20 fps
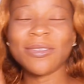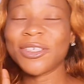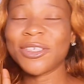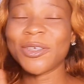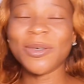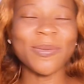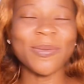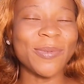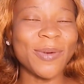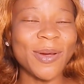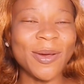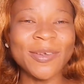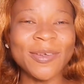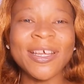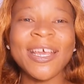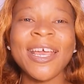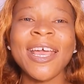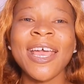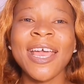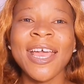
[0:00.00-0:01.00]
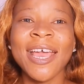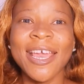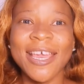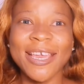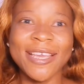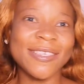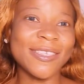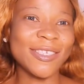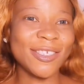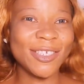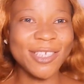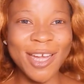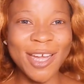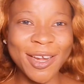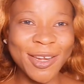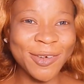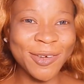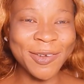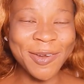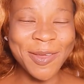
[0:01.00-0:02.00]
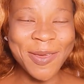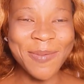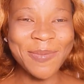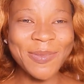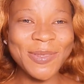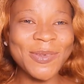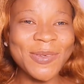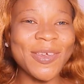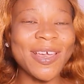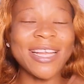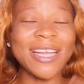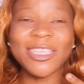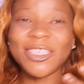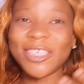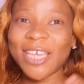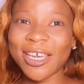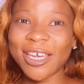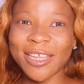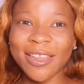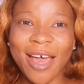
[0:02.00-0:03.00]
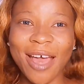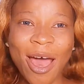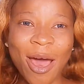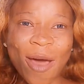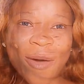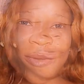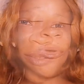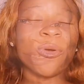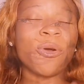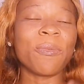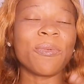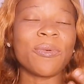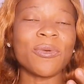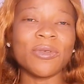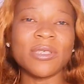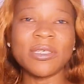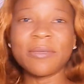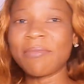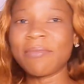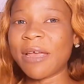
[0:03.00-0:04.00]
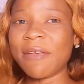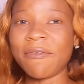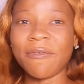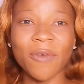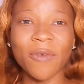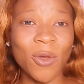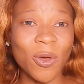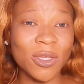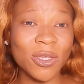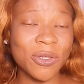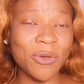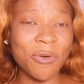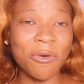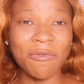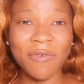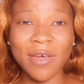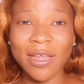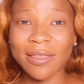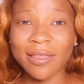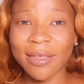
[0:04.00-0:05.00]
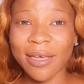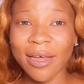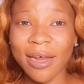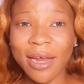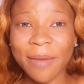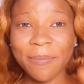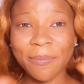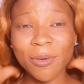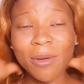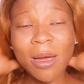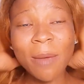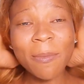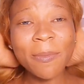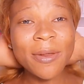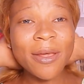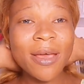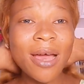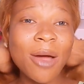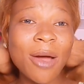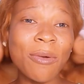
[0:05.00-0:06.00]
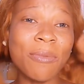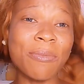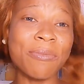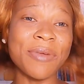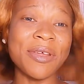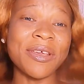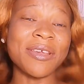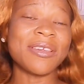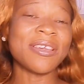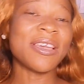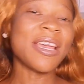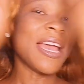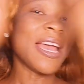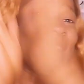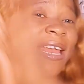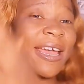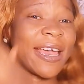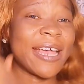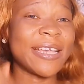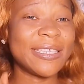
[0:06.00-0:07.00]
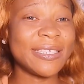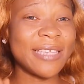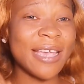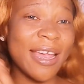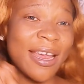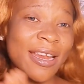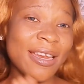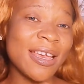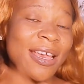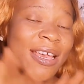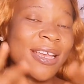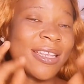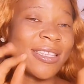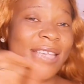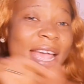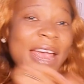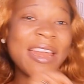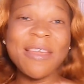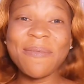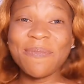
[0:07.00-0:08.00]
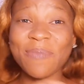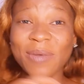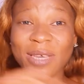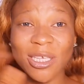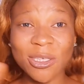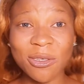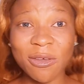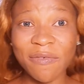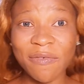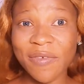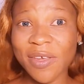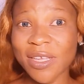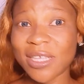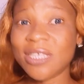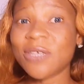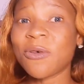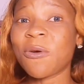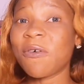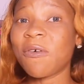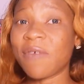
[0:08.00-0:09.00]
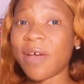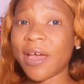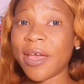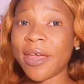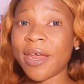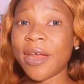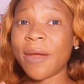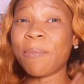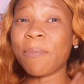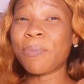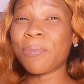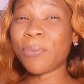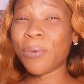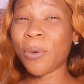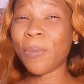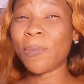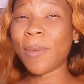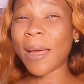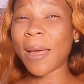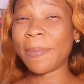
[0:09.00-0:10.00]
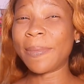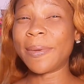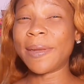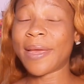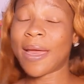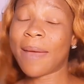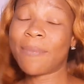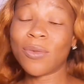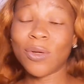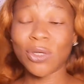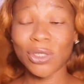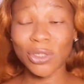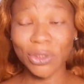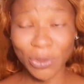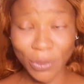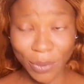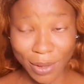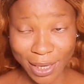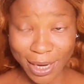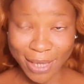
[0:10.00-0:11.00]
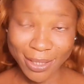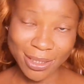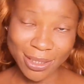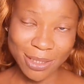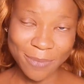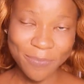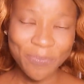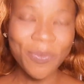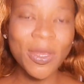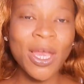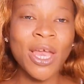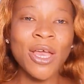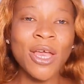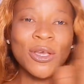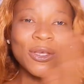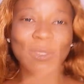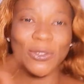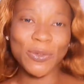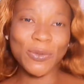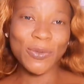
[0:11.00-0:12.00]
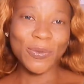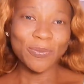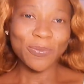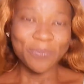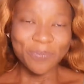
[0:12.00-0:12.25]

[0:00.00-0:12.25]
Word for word: chika brown is the channel name so you can check it out you're uploading my vlogs over there probably i'll bring like i said tiny piece of it over here probably i'm not sure yet so